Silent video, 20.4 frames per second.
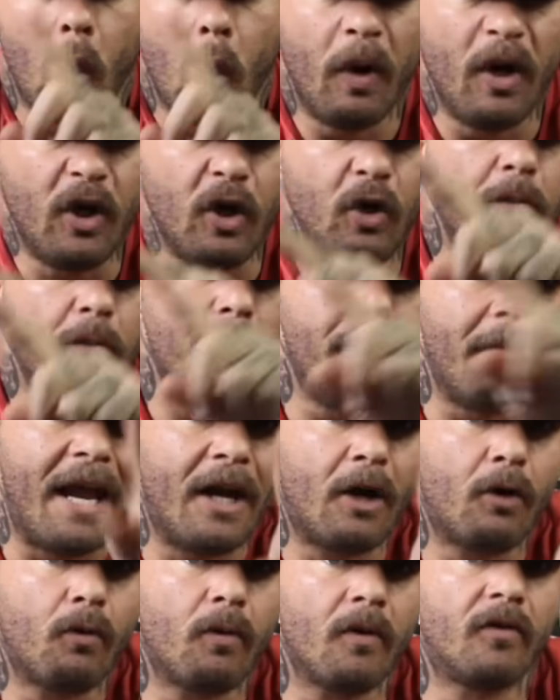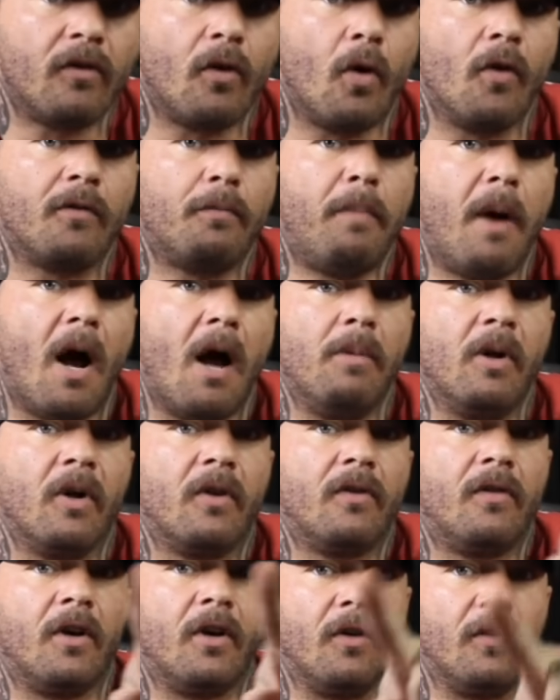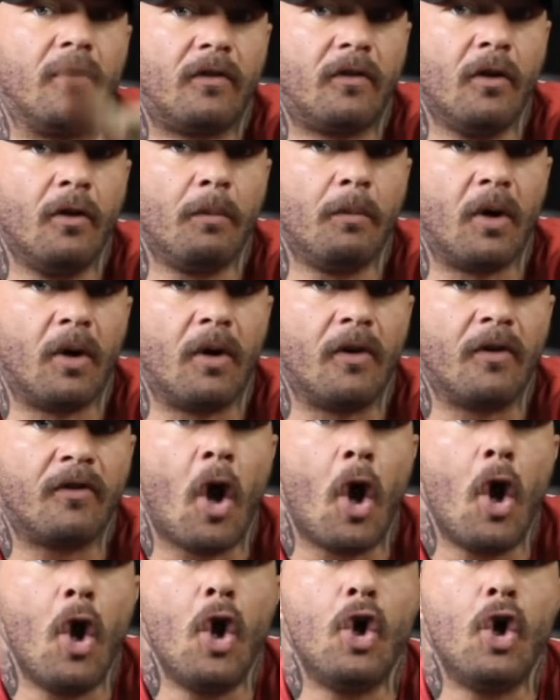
When you make results public to consumers,